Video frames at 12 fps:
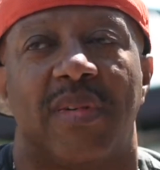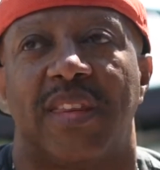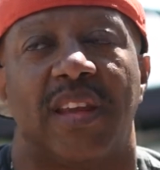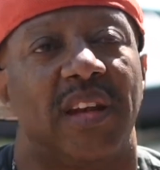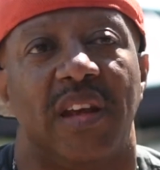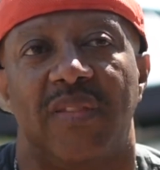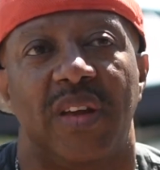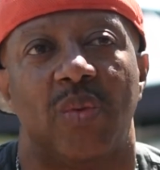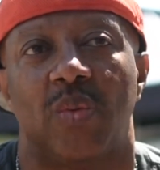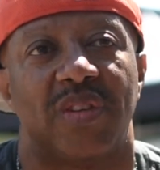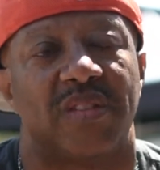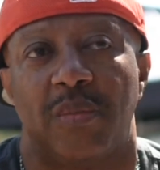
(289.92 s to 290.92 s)
The
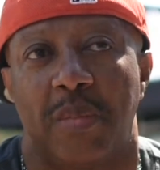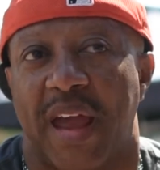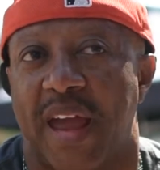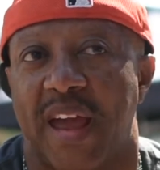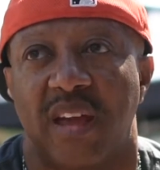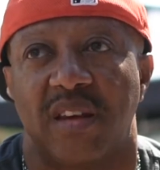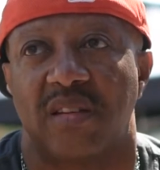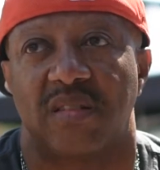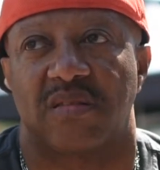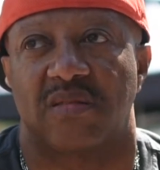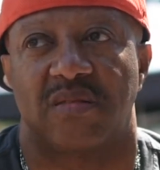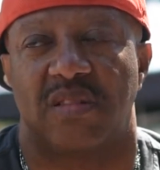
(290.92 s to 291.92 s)
living wasn't bad,
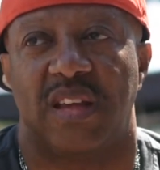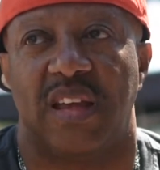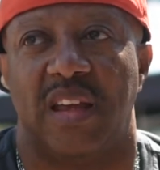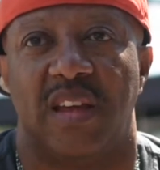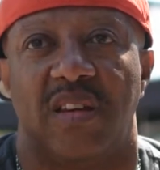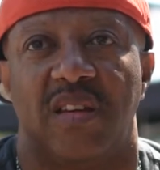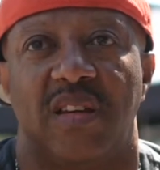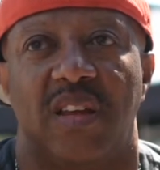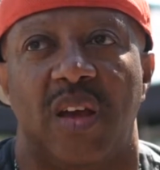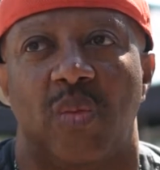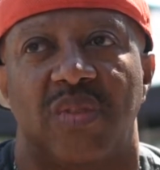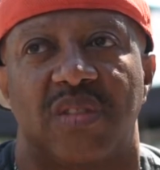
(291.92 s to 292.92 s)
and
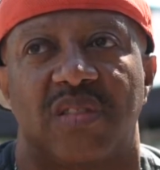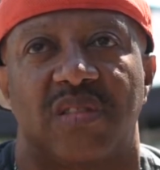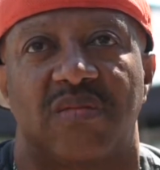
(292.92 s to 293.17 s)
it was